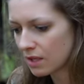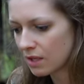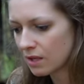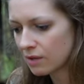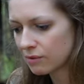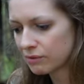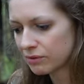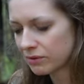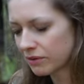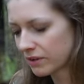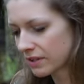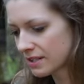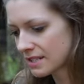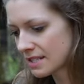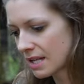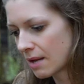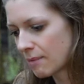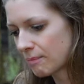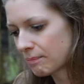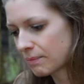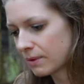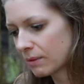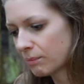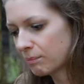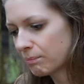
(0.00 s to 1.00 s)
for
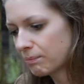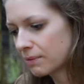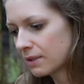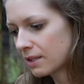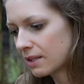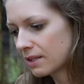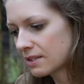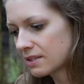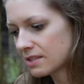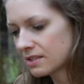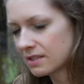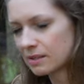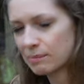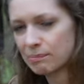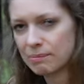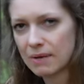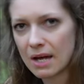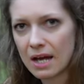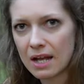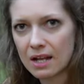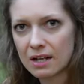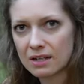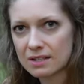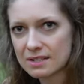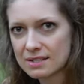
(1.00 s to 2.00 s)
example, built the
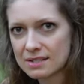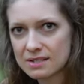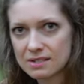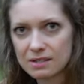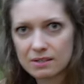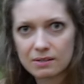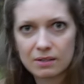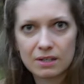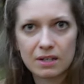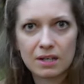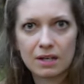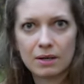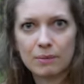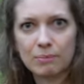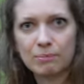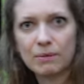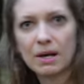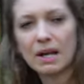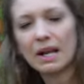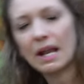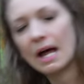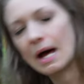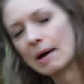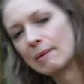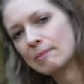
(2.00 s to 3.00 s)
bells
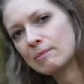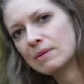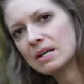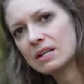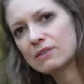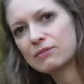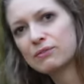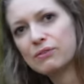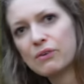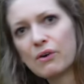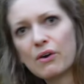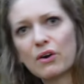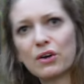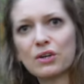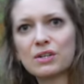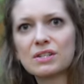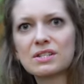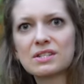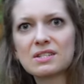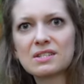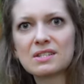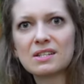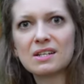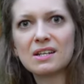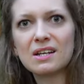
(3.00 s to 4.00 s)
alarm at
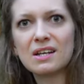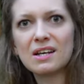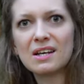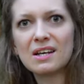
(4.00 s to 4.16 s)
first,